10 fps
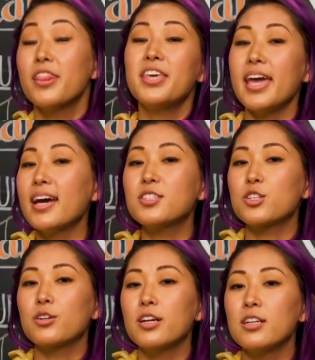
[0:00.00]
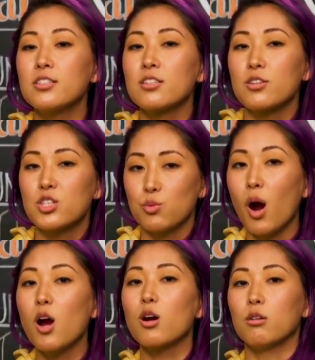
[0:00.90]
The answer is
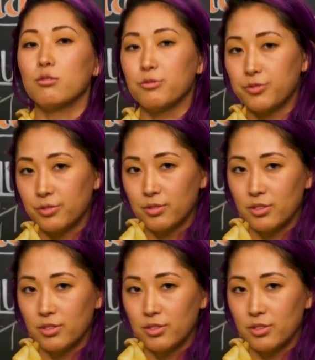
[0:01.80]
swerve.